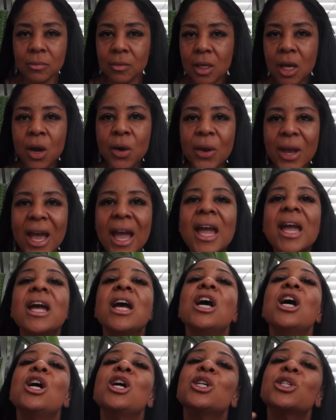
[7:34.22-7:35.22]

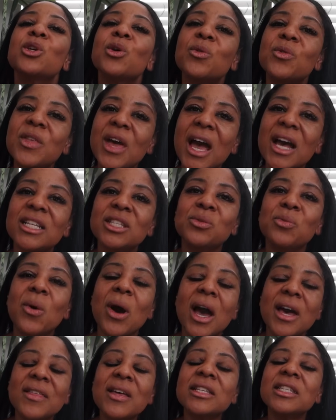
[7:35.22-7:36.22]
Okay, so that's
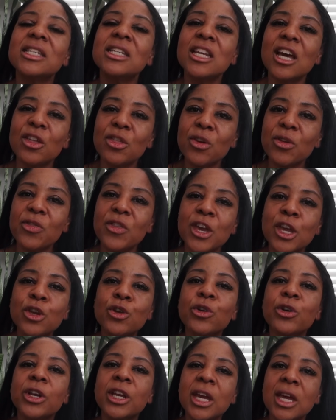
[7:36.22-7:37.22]
why. That's another thing.
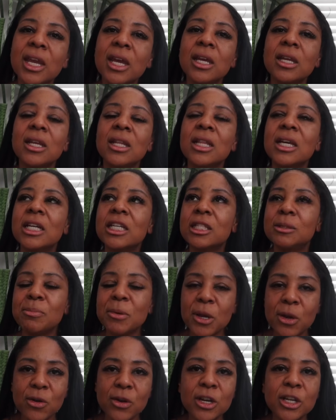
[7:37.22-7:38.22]
You're getting the
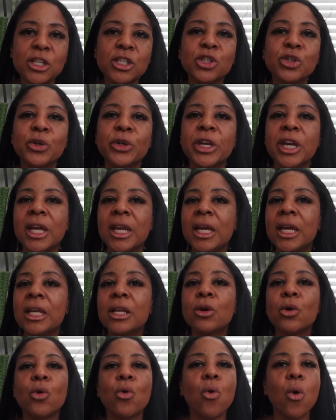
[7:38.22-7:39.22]
experience, you're getting
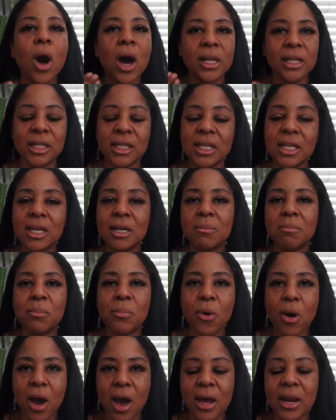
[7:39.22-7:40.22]
quality
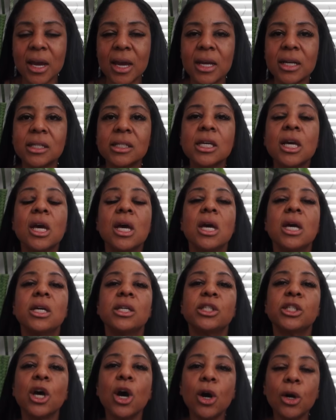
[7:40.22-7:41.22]
products.
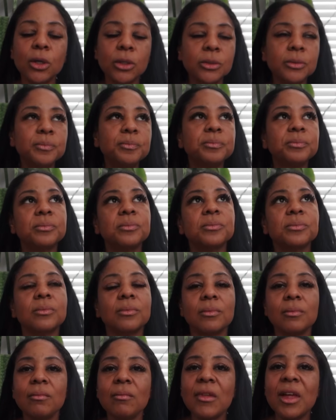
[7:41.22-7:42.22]
So
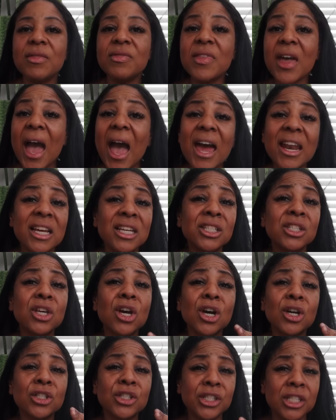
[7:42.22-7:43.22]
that
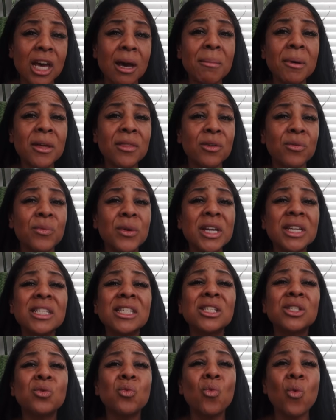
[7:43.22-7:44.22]
is some of the
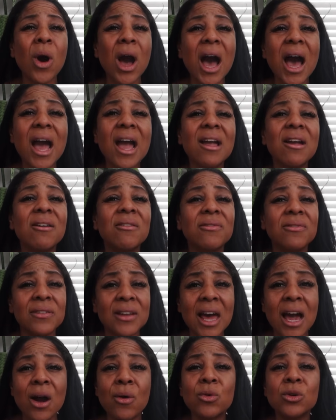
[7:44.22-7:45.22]
reasons why
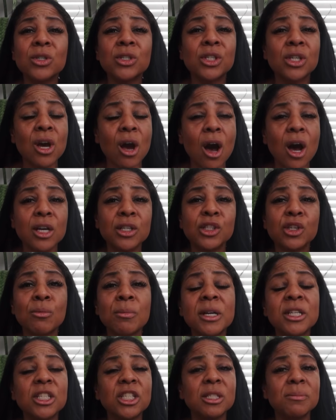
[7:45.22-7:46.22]
flowers cost so
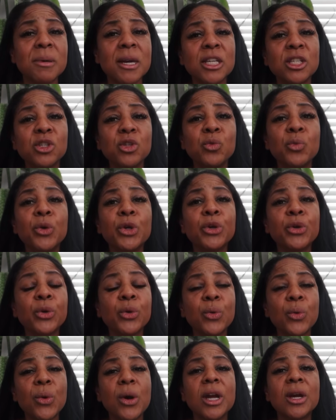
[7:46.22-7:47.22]
much, especially when you're
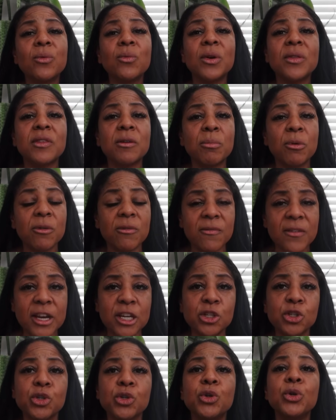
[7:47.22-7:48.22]
going with a
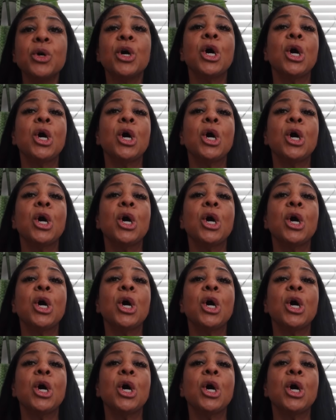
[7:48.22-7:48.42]
professional